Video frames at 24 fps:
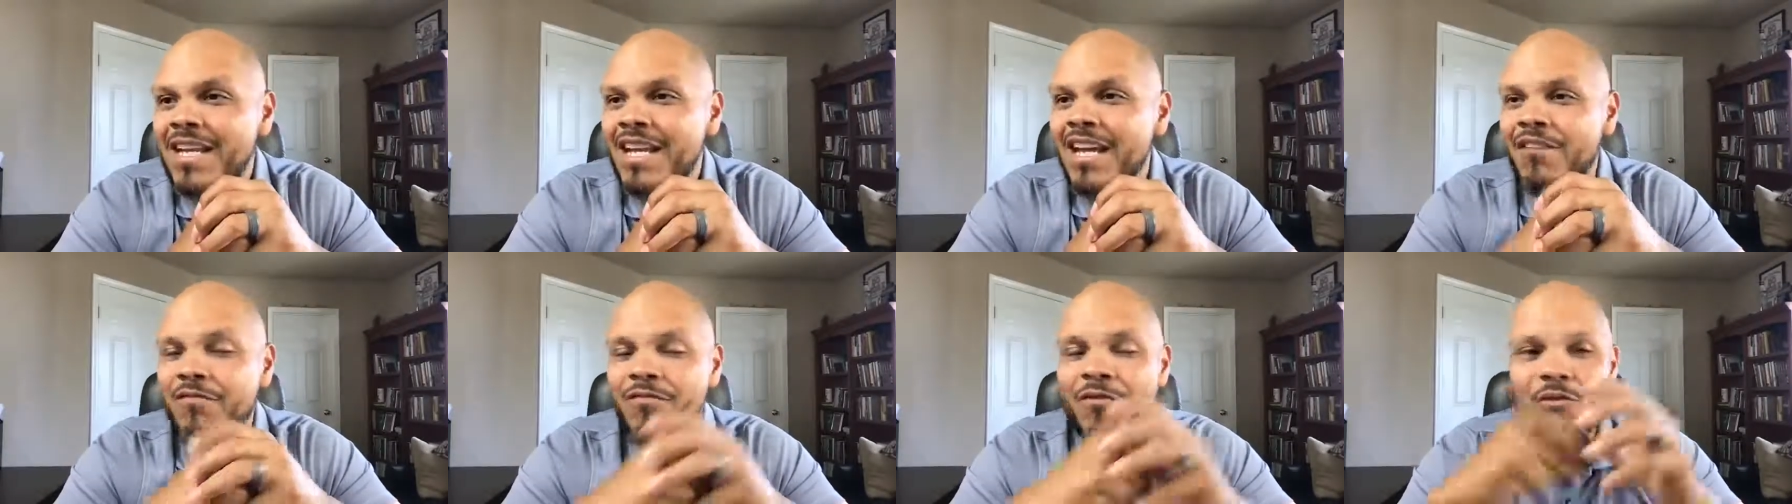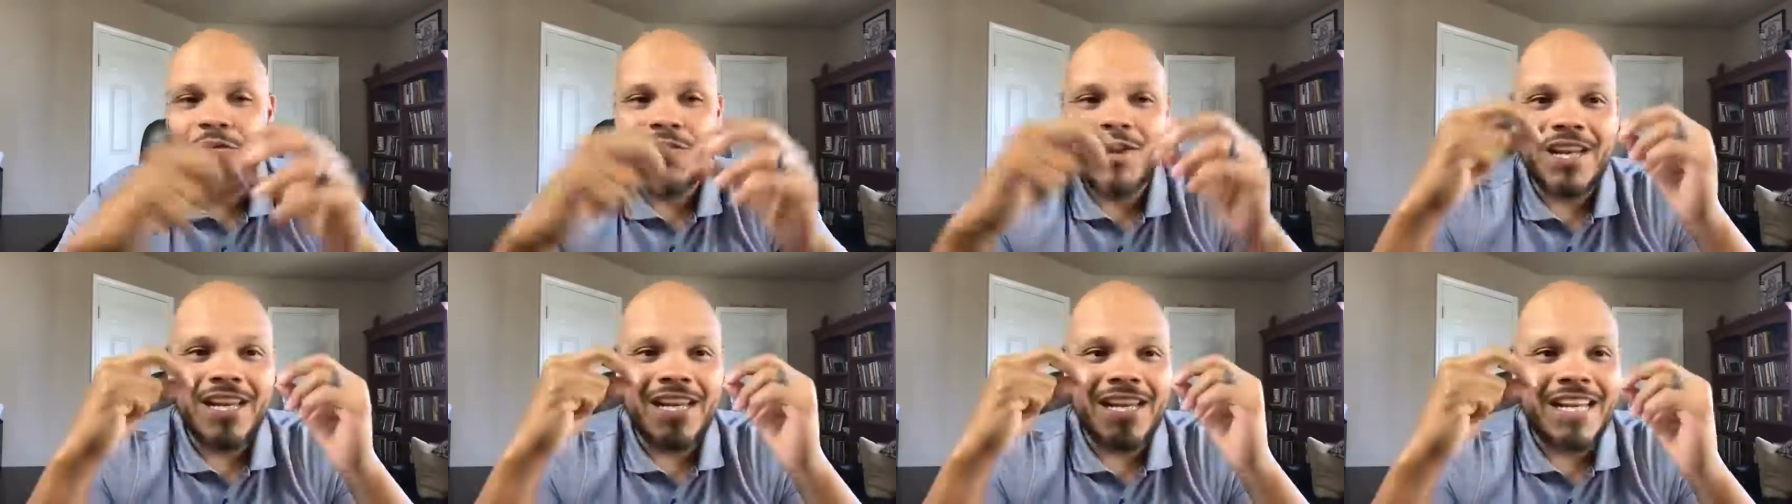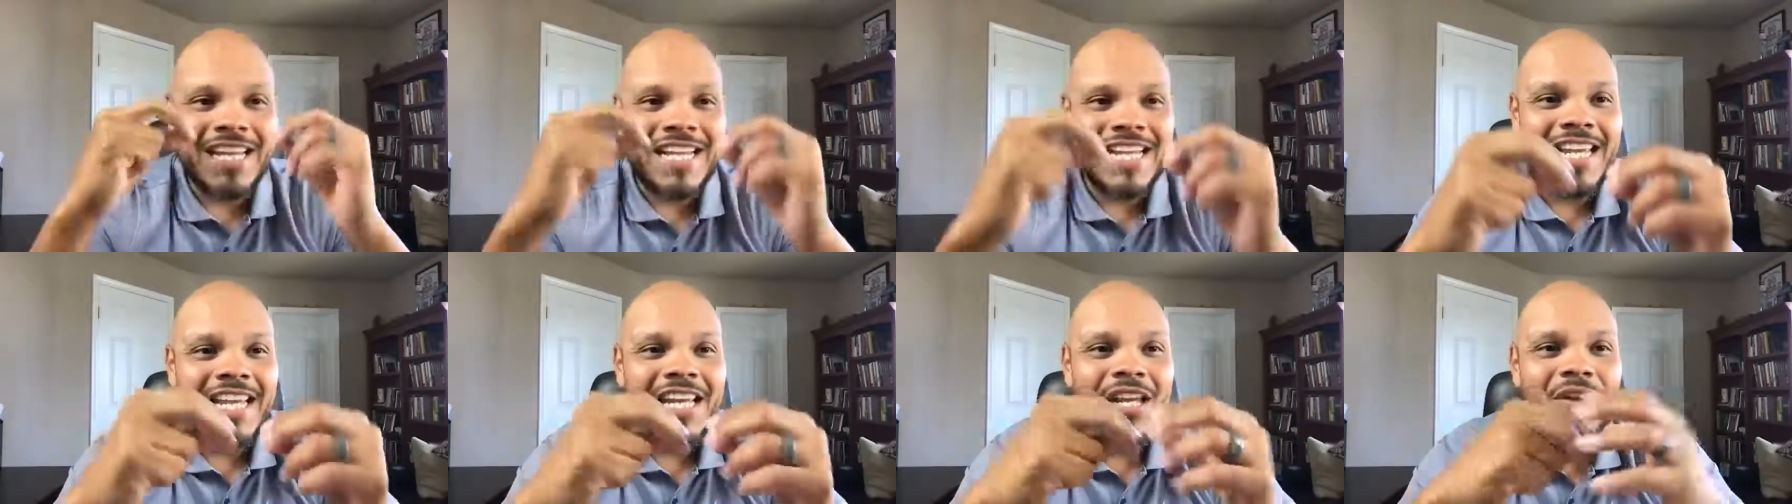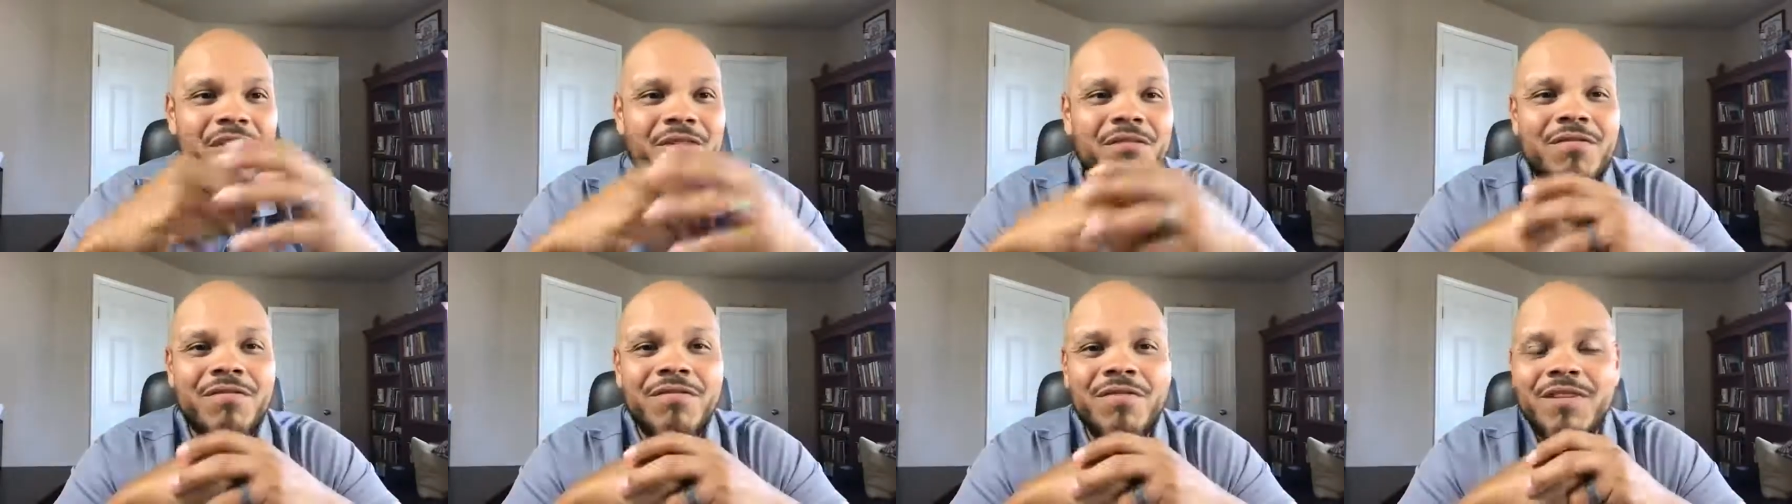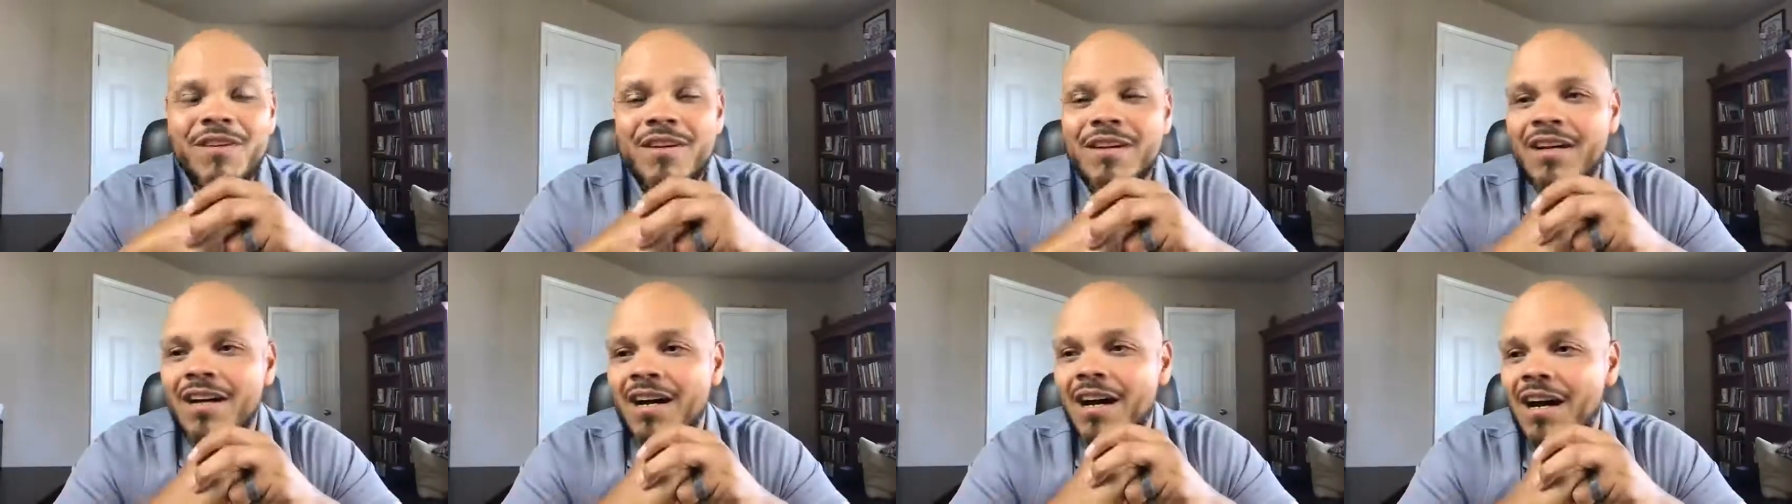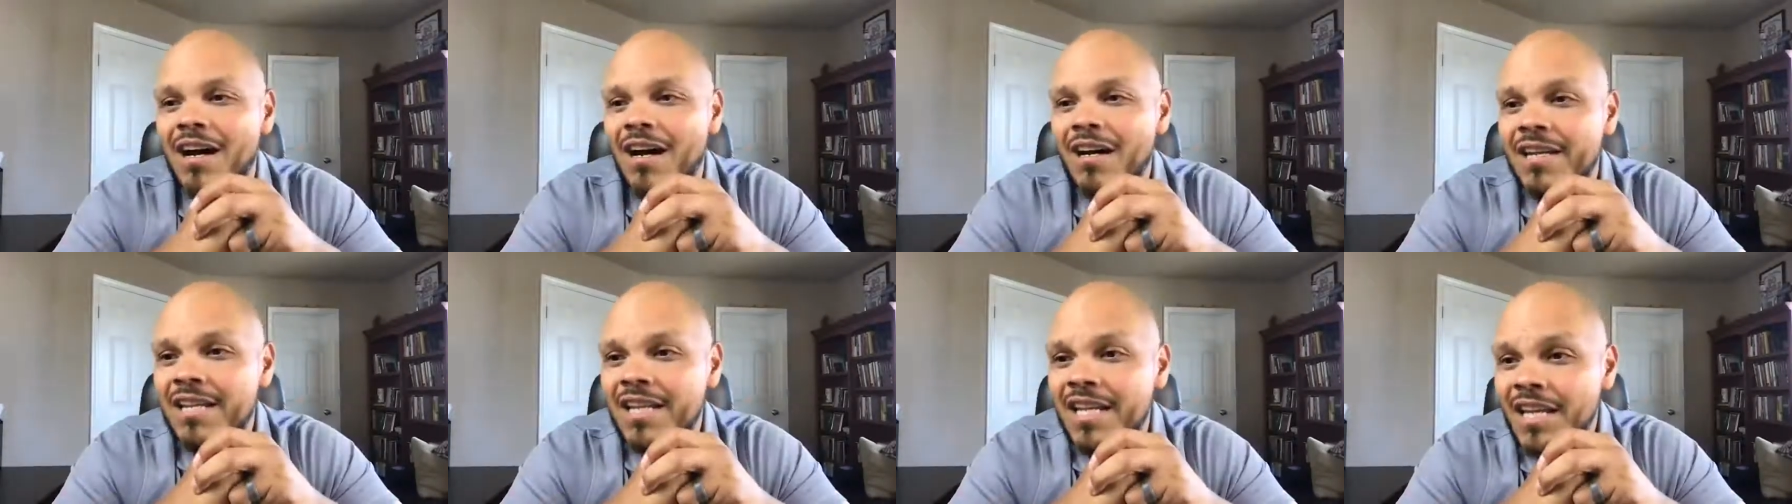If you're ready to give,
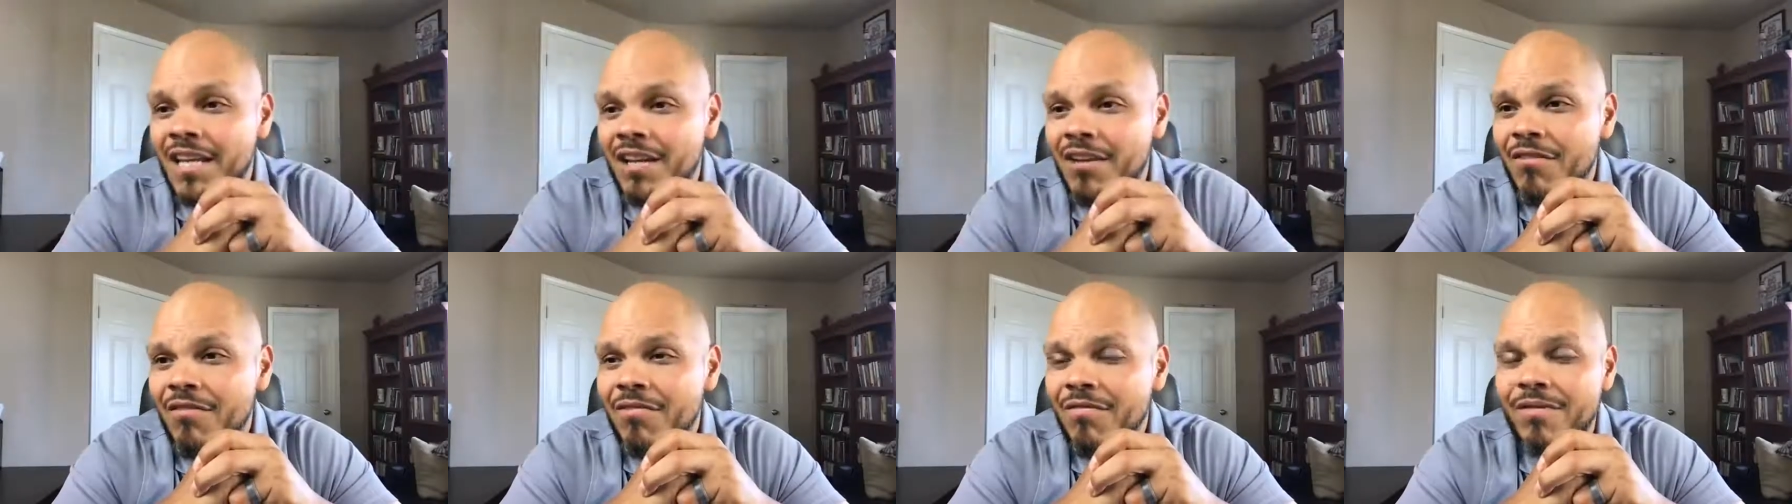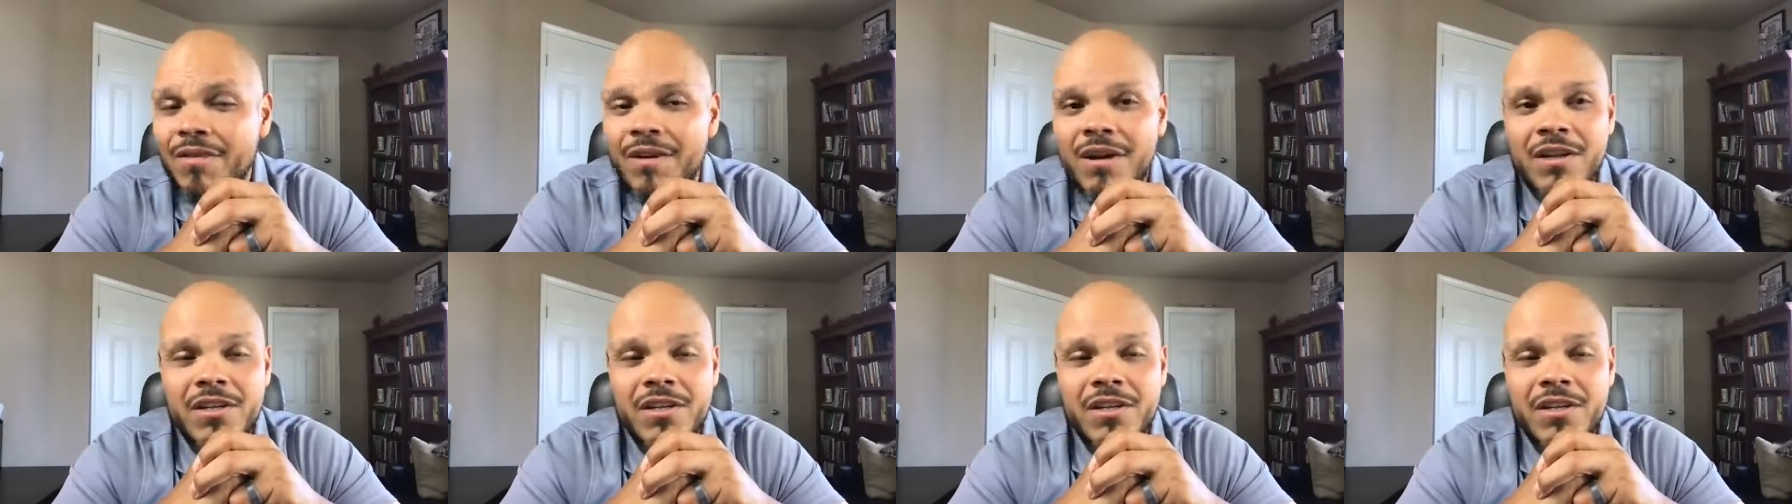uh, give.